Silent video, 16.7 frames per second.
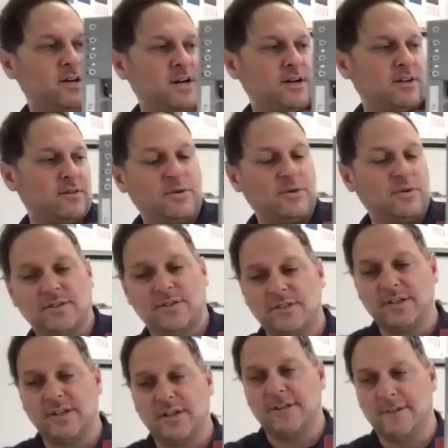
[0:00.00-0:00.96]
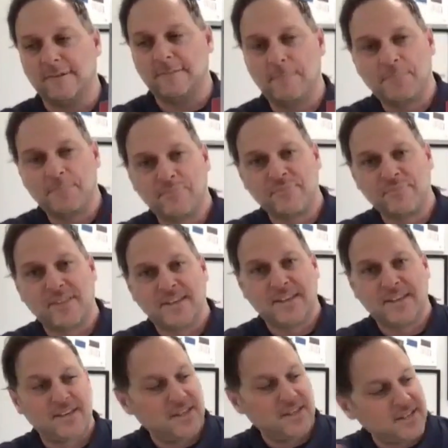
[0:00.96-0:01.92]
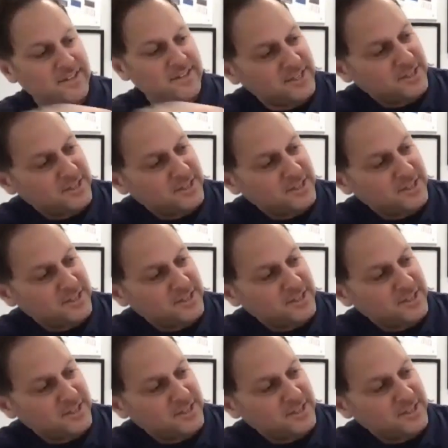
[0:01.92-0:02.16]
lock the walls together. And